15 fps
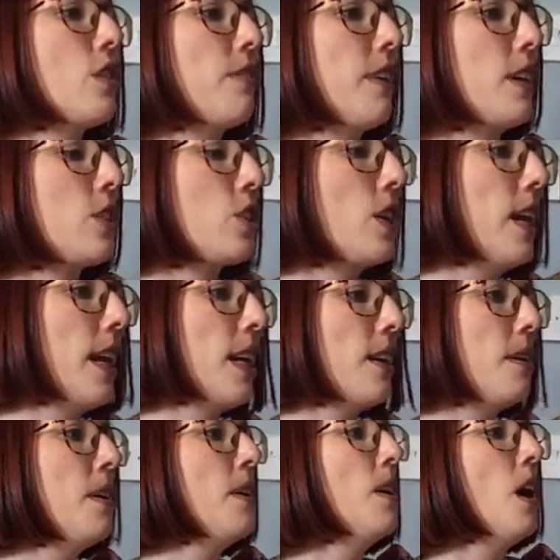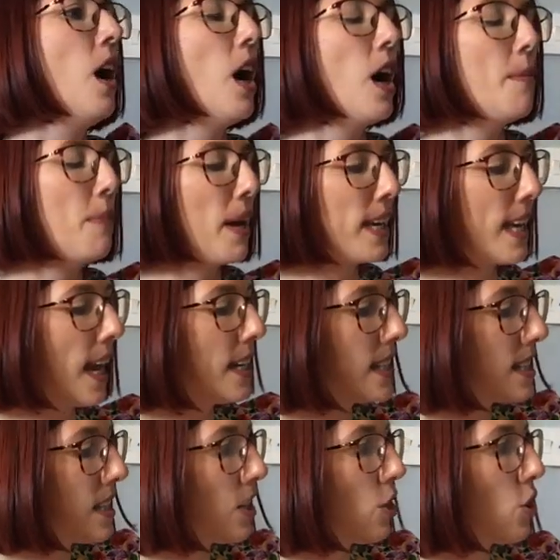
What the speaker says: of actually, but again it's in a